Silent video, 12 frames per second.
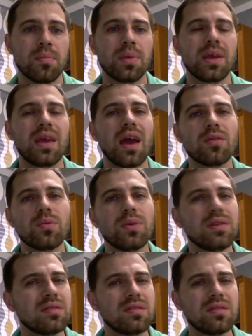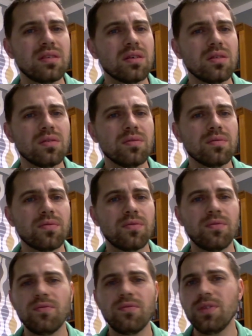But yet we still
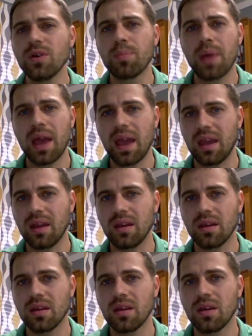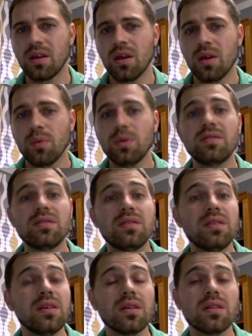feel pain. We
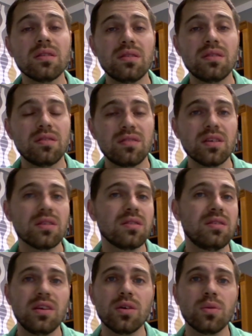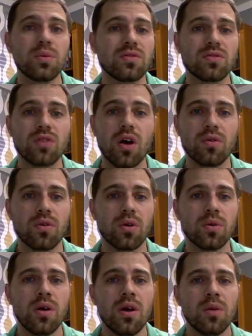still deal with
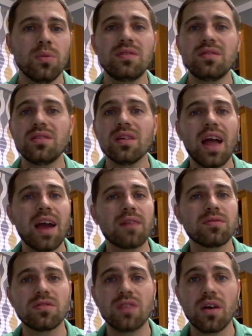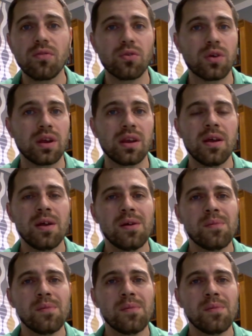sorrow. We still have suffering.